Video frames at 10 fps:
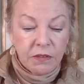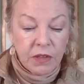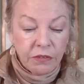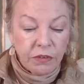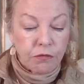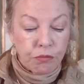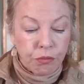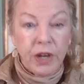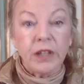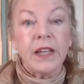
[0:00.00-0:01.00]
this is
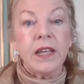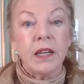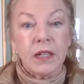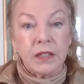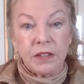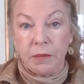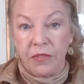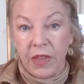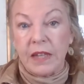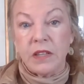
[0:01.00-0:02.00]
really
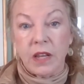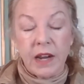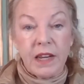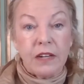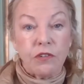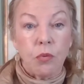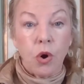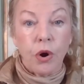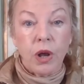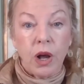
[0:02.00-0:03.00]
some things that I need to
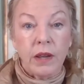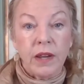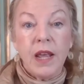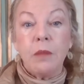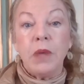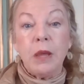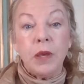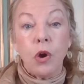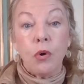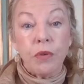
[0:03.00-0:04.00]
work on.
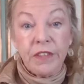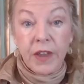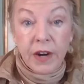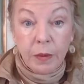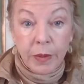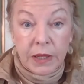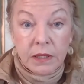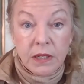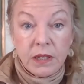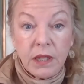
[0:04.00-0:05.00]
Maybe go to a
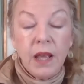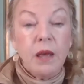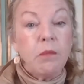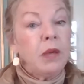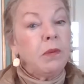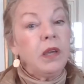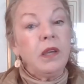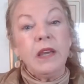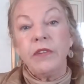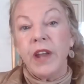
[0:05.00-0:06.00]
therapist. Maybe
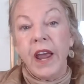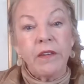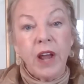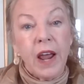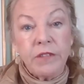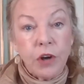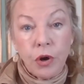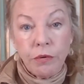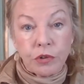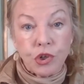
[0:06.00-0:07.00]
even have a
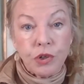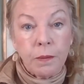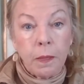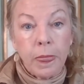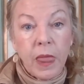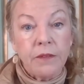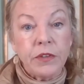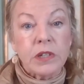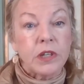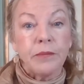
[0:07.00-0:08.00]
coach if
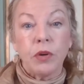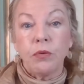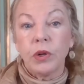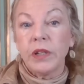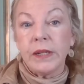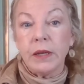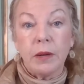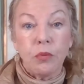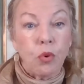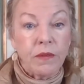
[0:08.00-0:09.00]
there's something really
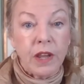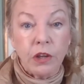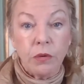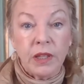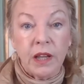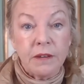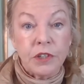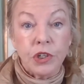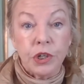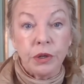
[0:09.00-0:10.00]
important that you would love
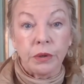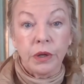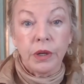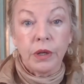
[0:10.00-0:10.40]
to do.